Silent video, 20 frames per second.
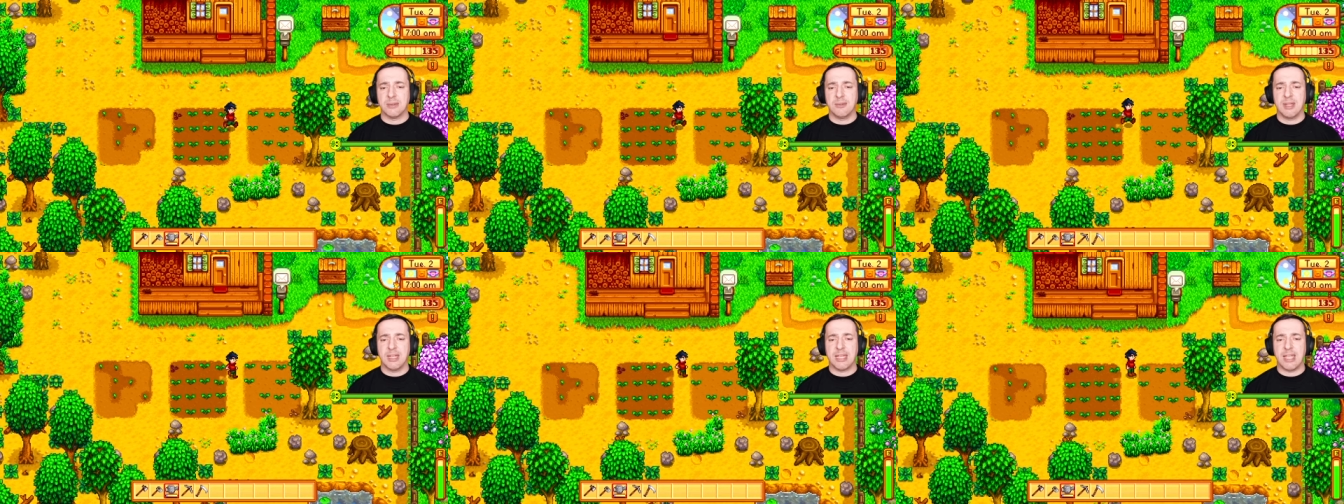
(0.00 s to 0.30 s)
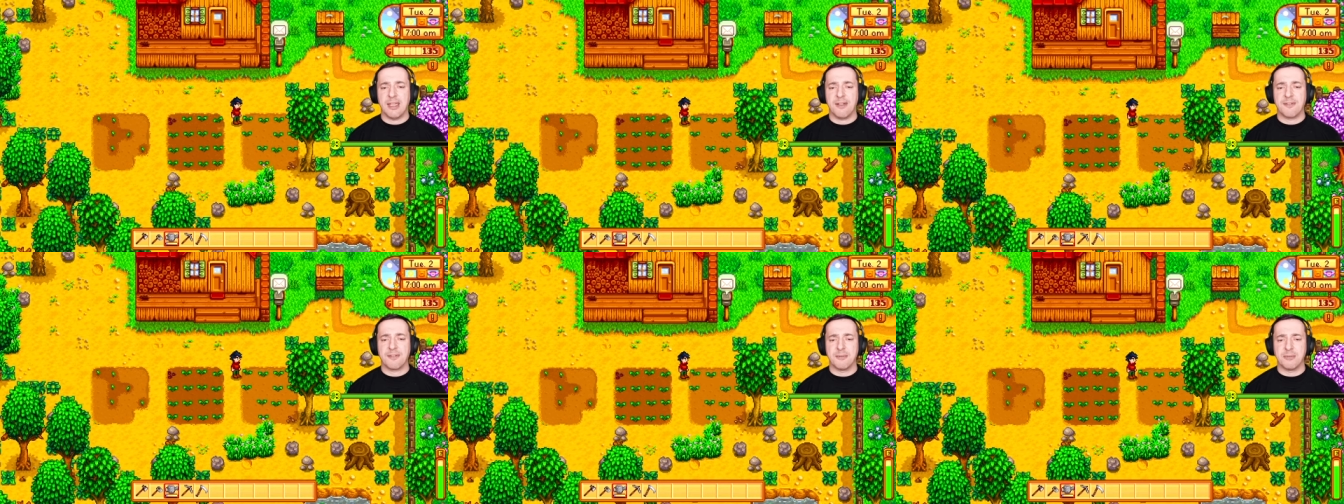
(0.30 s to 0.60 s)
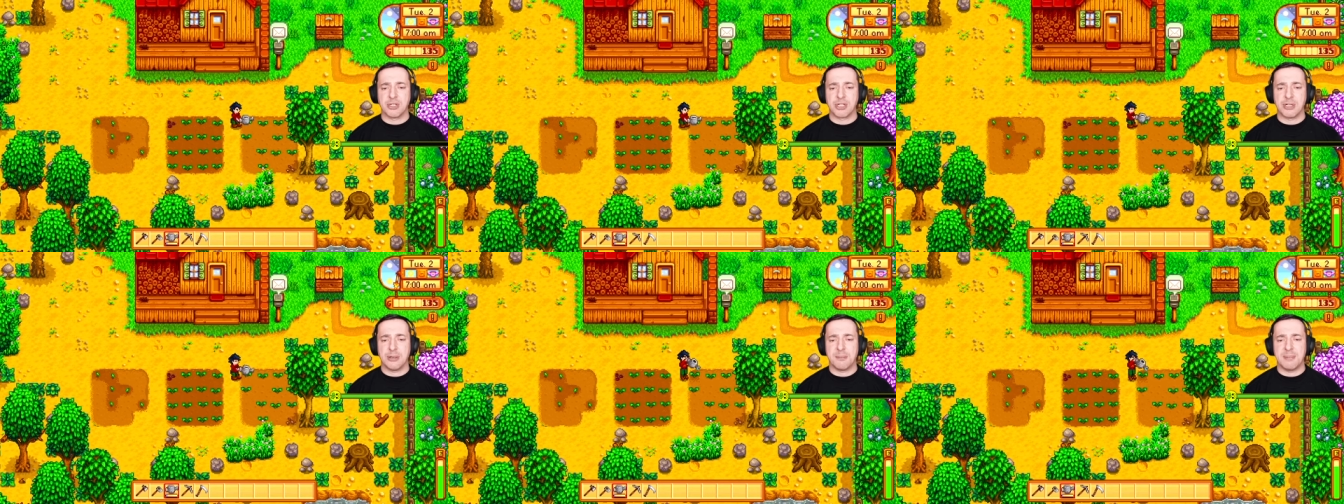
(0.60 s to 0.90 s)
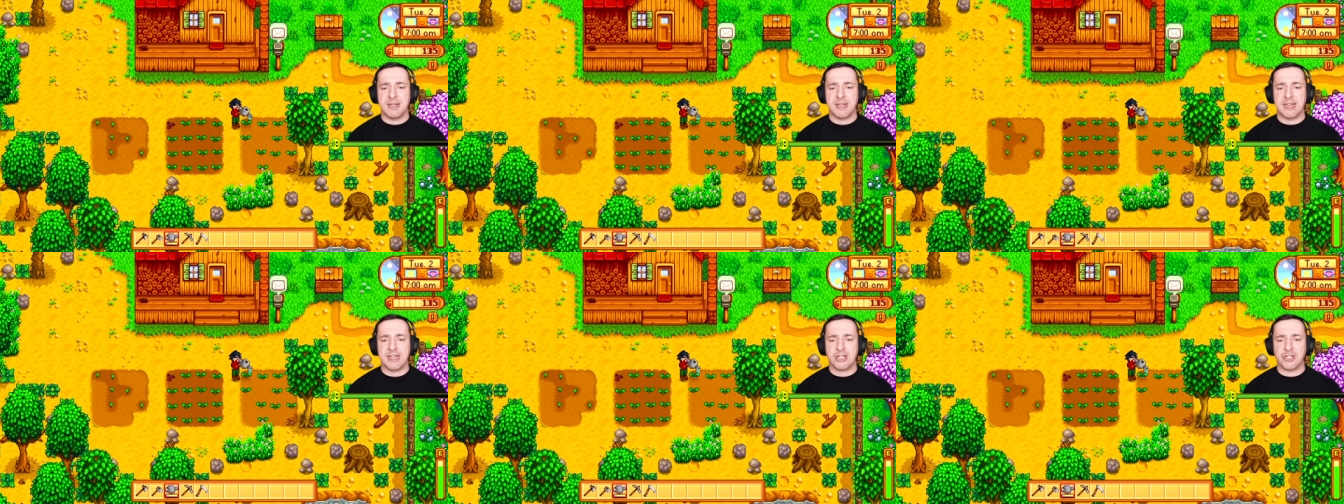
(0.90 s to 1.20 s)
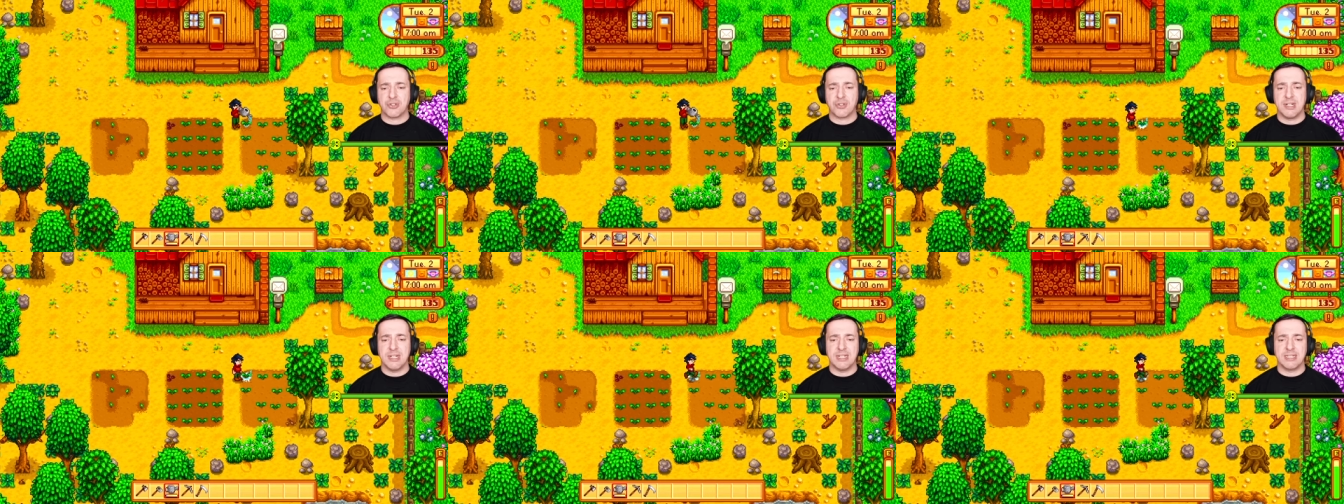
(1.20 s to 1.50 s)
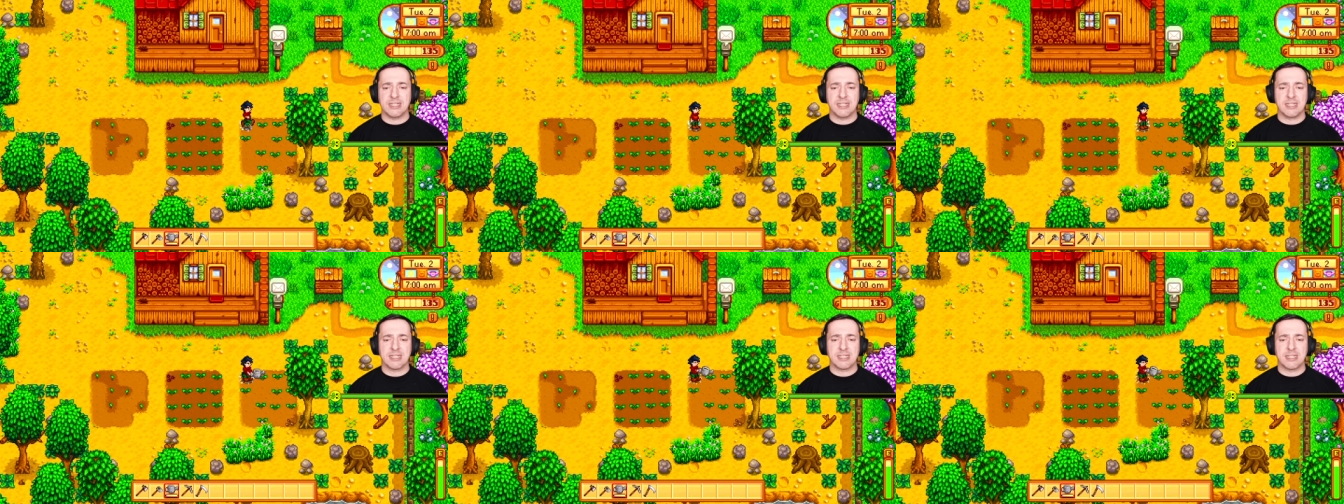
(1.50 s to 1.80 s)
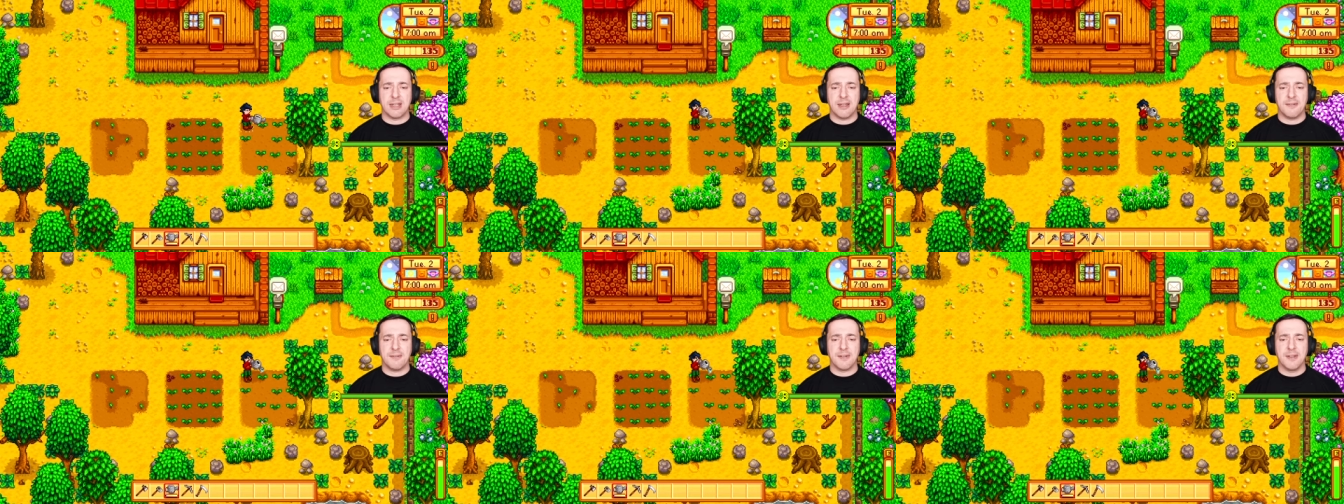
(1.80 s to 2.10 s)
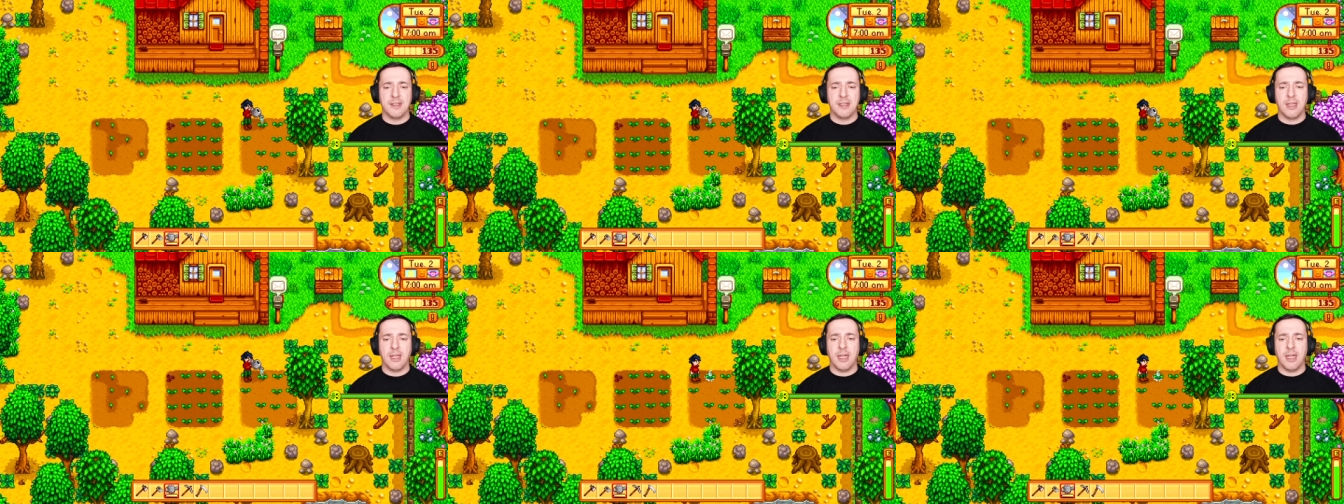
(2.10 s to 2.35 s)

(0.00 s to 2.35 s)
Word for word: that we get from chopping down trees and stuff,